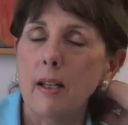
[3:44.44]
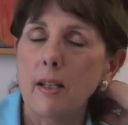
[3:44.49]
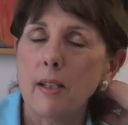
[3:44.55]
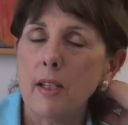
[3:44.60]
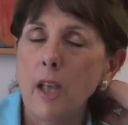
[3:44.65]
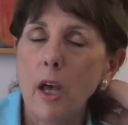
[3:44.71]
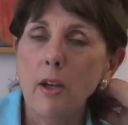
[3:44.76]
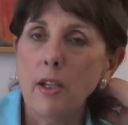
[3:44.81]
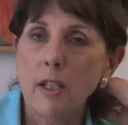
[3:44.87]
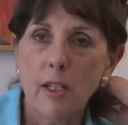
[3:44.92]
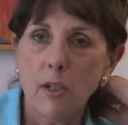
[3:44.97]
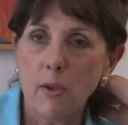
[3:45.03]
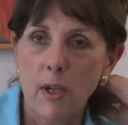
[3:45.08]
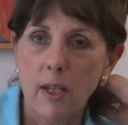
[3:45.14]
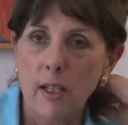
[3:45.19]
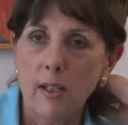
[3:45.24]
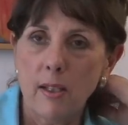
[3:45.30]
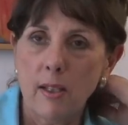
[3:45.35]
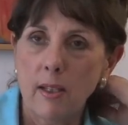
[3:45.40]
so
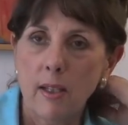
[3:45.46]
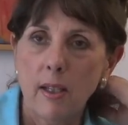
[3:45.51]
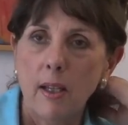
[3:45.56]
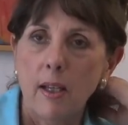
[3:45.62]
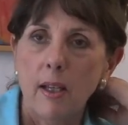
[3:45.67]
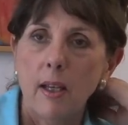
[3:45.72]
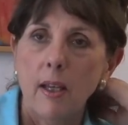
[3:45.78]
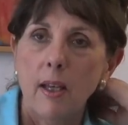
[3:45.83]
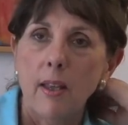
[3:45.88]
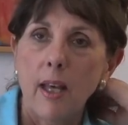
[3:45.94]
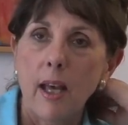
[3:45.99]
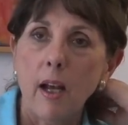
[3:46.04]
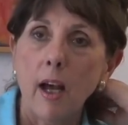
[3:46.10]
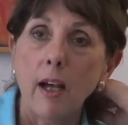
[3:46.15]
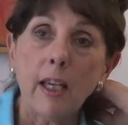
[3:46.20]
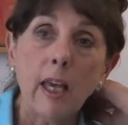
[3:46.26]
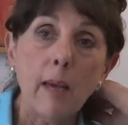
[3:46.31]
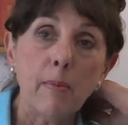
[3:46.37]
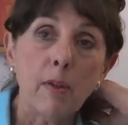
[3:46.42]
distressed that
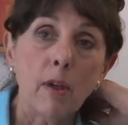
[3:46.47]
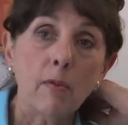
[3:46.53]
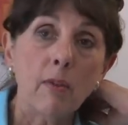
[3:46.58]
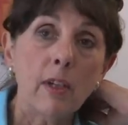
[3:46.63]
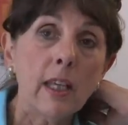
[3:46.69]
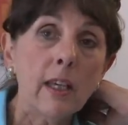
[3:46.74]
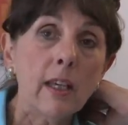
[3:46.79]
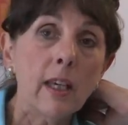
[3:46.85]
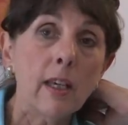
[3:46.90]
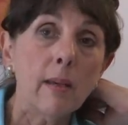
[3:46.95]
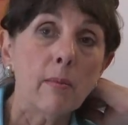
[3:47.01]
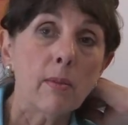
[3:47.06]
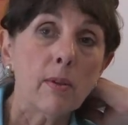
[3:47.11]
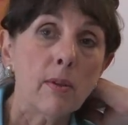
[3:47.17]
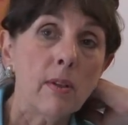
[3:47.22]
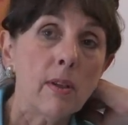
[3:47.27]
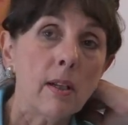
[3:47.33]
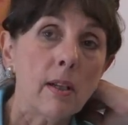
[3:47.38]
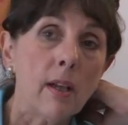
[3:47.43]
I kept on ringing him
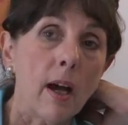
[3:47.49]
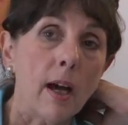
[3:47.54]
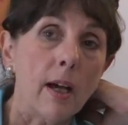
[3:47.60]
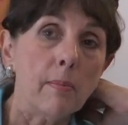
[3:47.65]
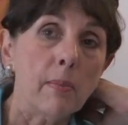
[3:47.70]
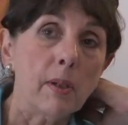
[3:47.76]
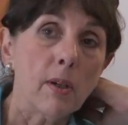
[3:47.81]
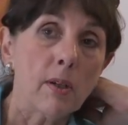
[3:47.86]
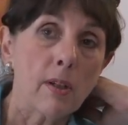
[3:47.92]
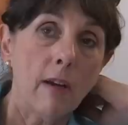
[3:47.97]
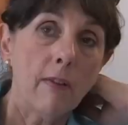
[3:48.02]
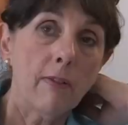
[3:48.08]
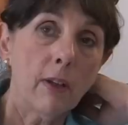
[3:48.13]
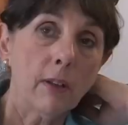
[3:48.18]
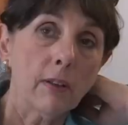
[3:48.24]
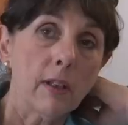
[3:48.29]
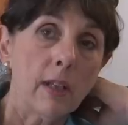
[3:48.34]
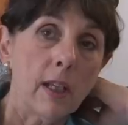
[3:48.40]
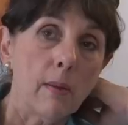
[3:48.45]
through the night because I
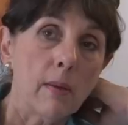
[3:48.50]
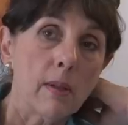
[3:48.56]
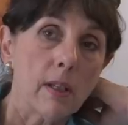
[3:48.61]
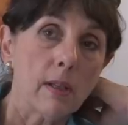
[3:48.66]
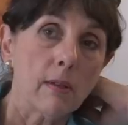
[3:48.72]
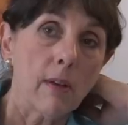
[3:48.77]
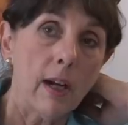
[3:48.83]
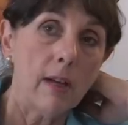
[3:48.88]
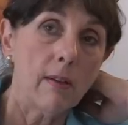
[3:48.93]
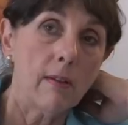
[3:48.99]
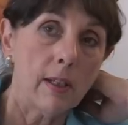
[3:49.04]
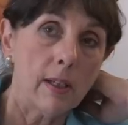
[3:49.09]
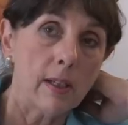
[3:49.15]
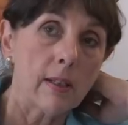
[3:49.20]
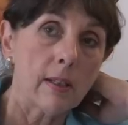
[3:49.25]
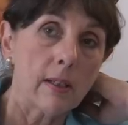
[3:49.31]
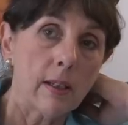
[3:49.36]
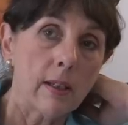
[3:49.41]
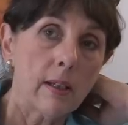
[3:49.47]
felt that he was at great
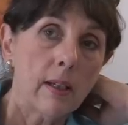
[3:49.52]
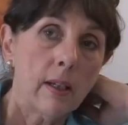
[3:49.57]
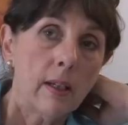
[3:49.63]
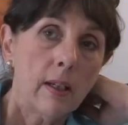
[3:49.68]
risk.